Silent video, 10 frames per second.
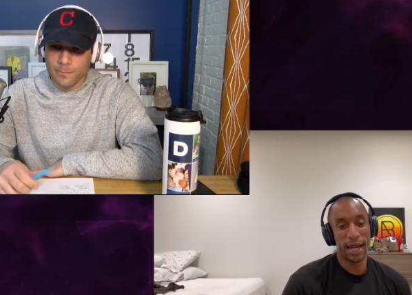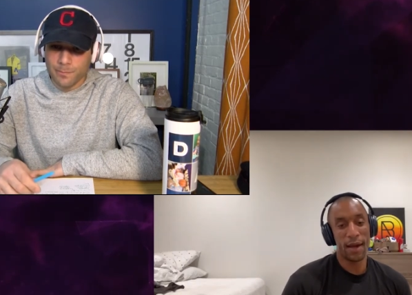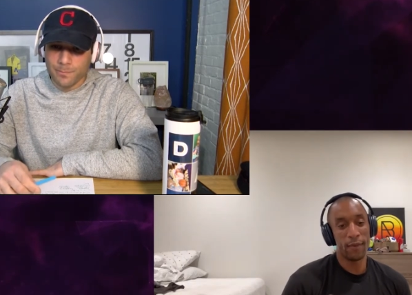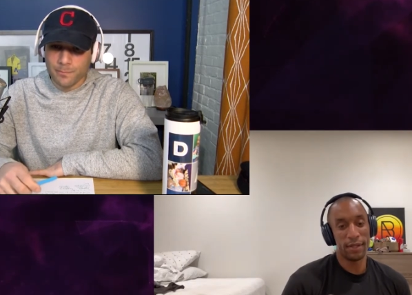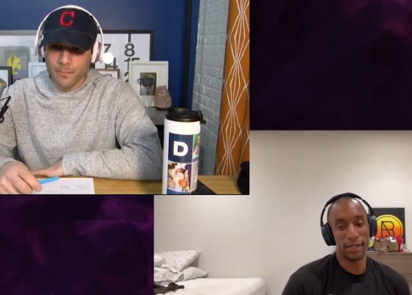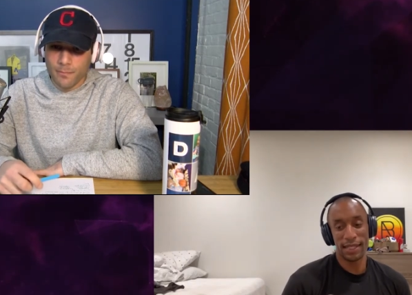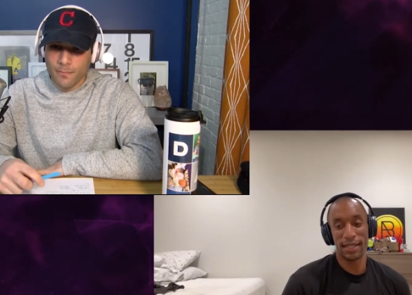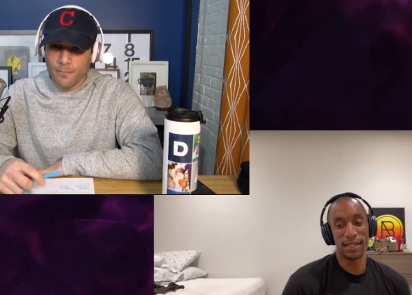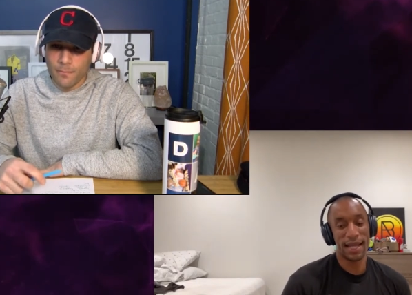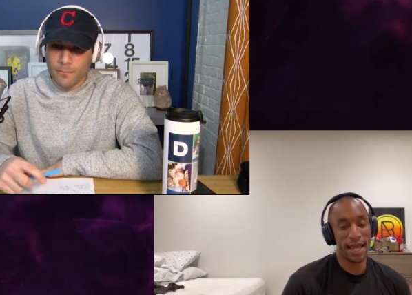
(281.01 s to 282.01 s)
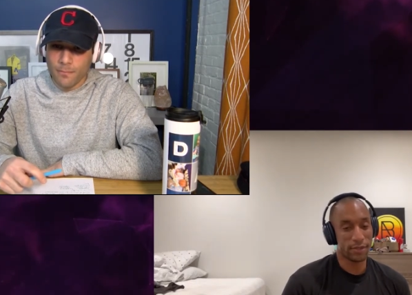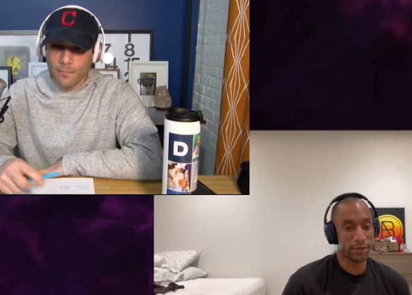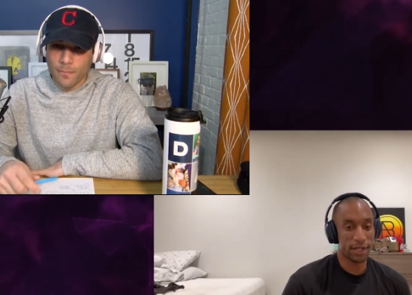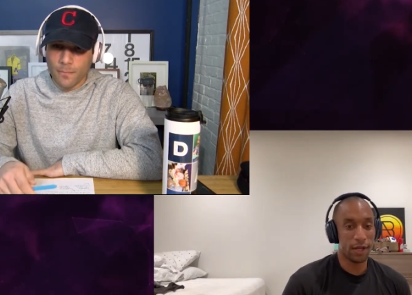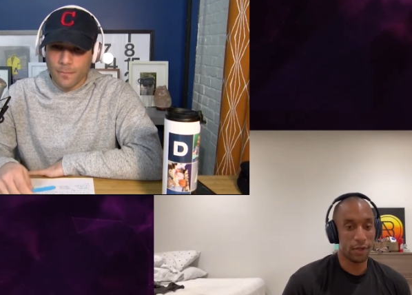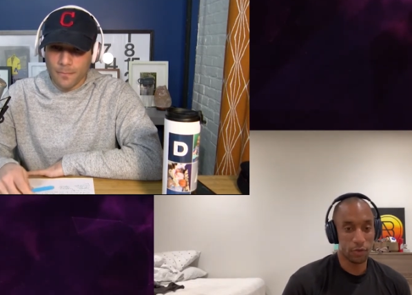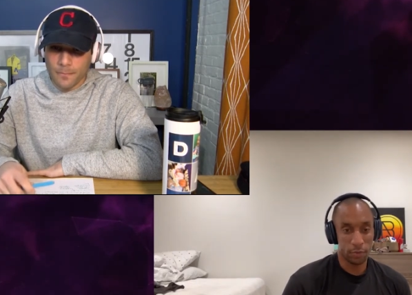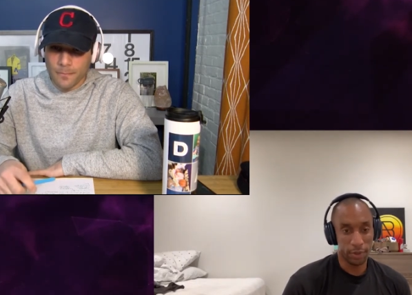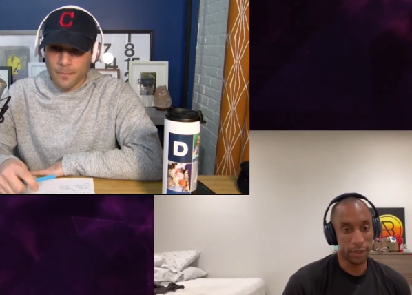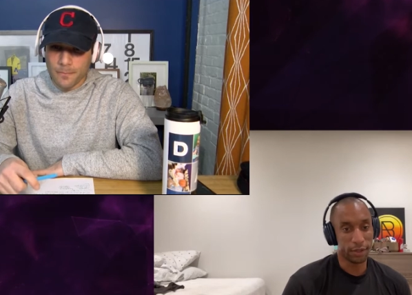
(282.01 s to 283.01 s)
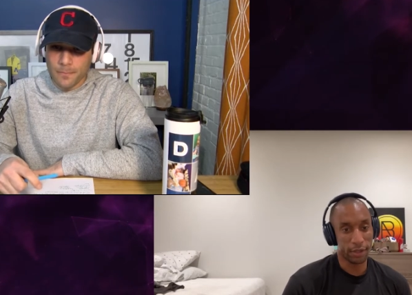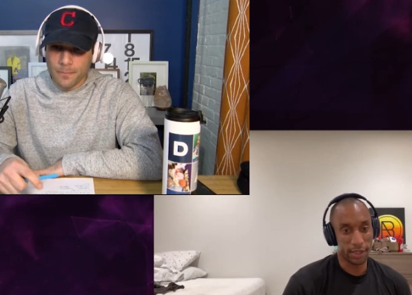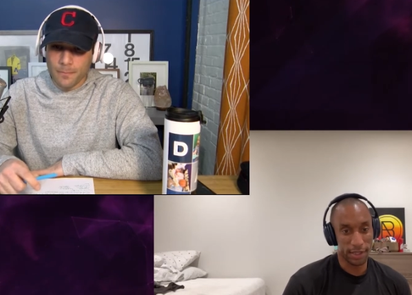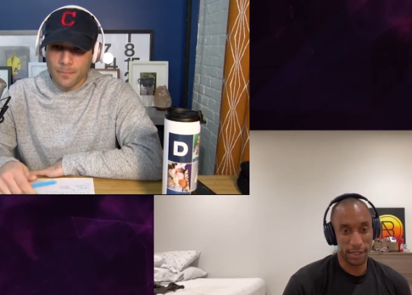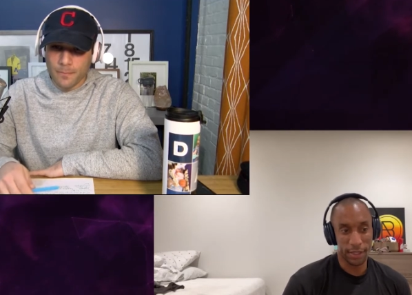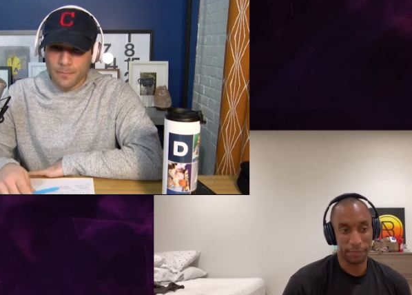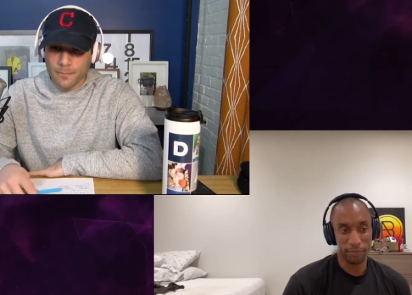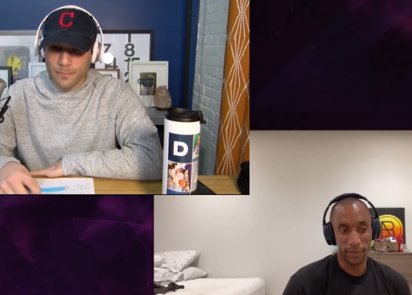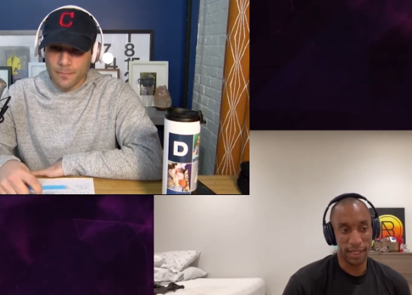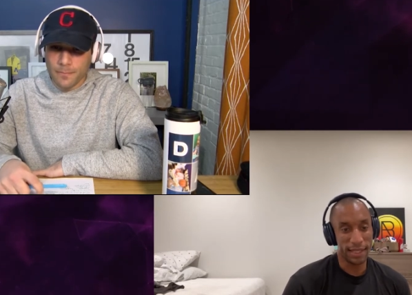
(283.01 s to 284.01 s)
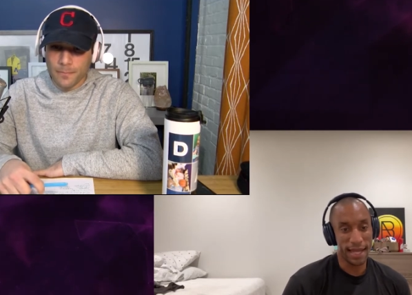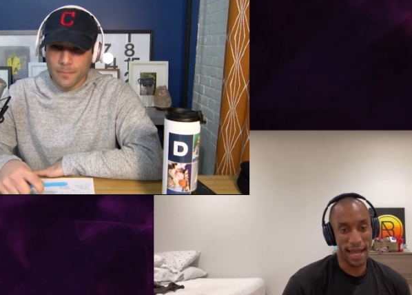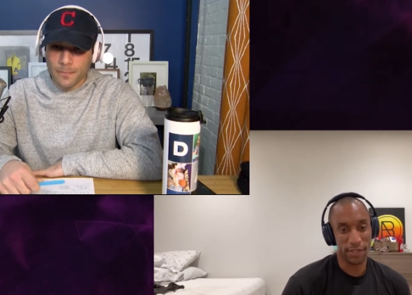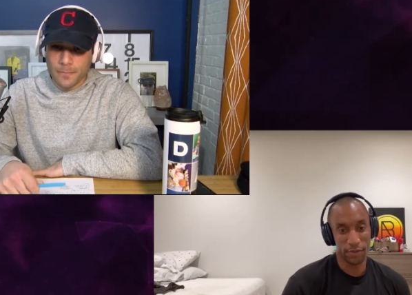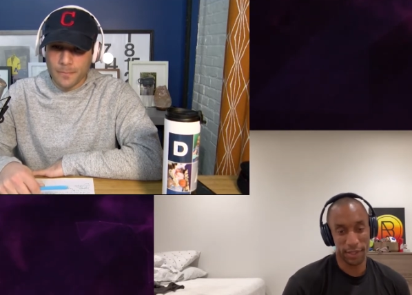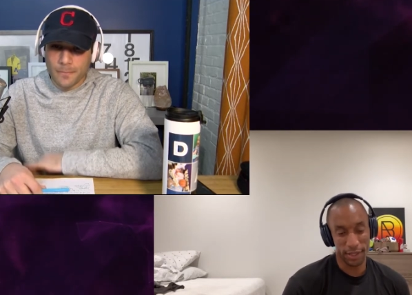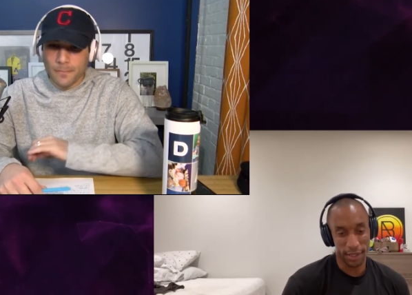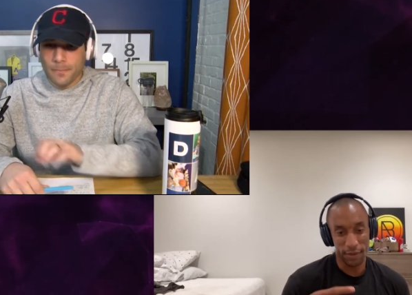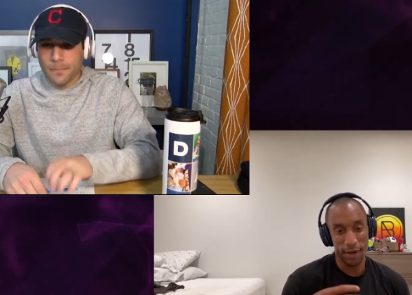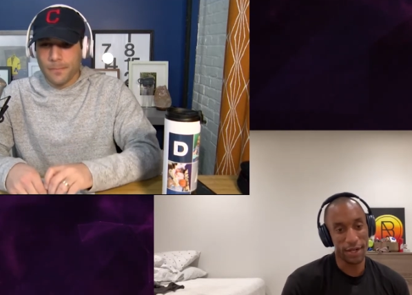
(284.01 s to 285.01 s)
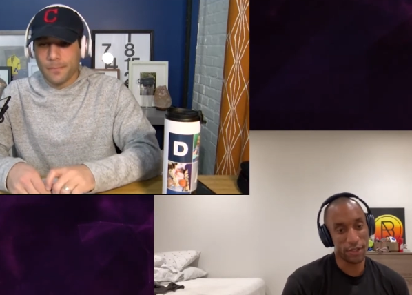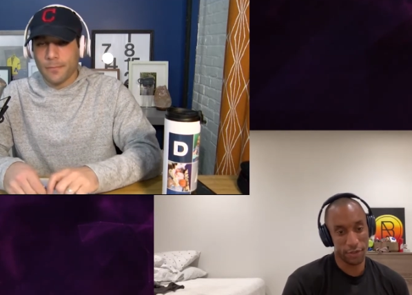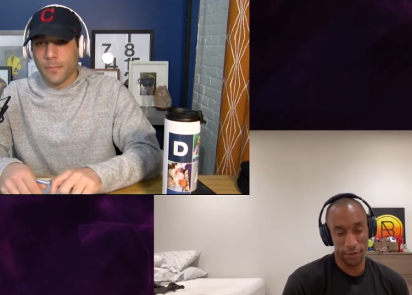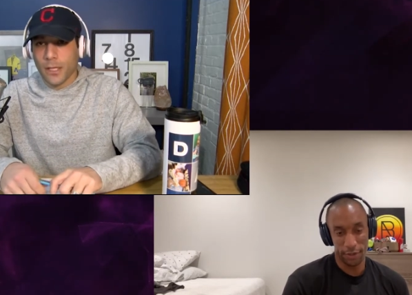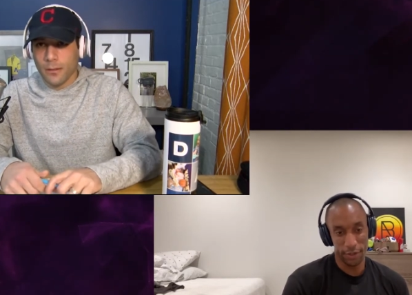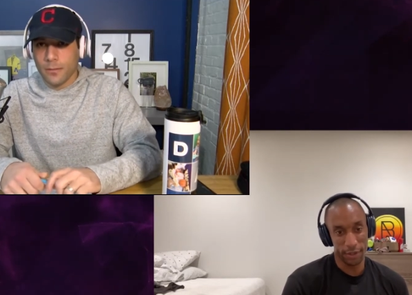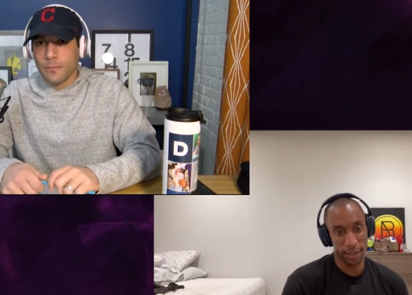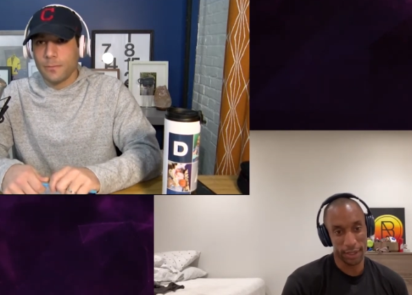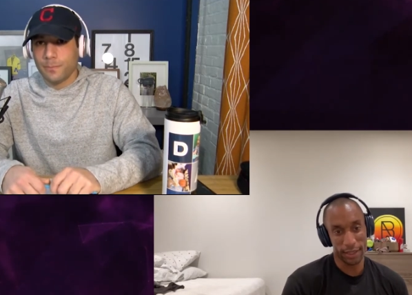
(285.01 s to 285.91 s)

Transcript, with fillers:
Speaker 1: I went attended Nazareth College. We played lacrosse there in Nazareth is in Rochester, New York.